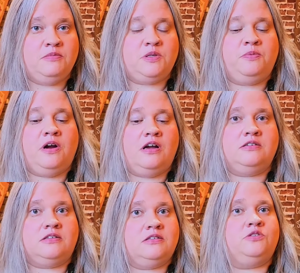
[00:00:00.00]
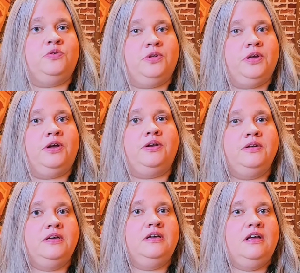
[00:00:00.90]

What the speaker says: I'm surprised because it's really good.